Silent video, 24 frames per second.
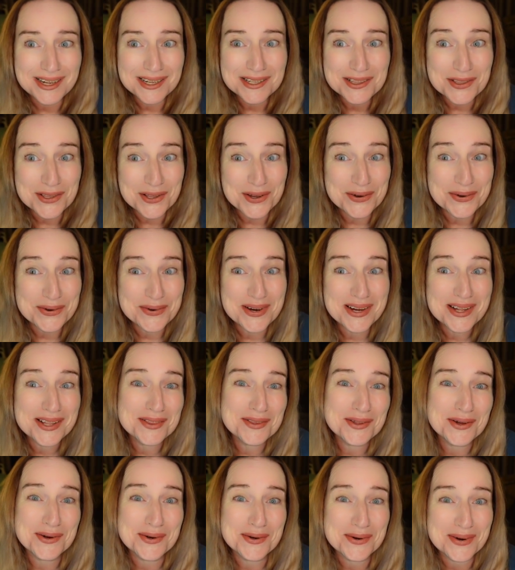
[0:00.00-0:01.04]
Hello,
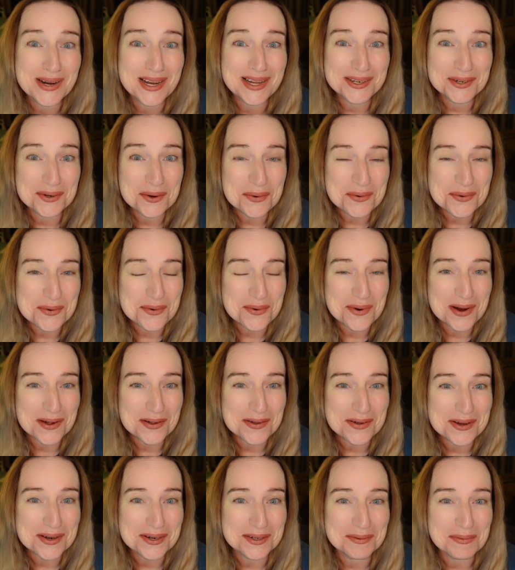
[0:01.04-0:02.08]
hello, and
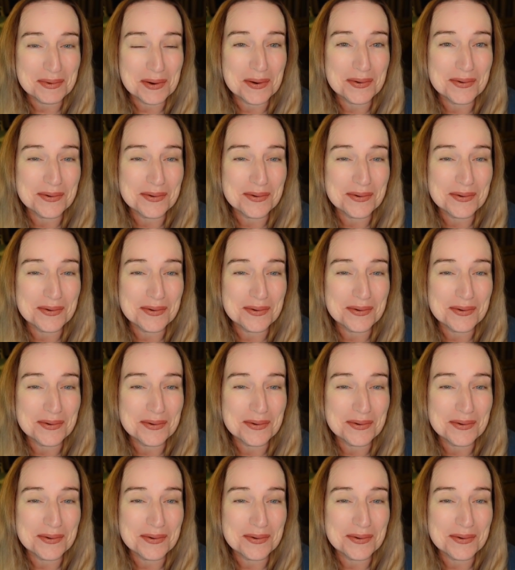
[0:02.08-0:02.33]
welcome.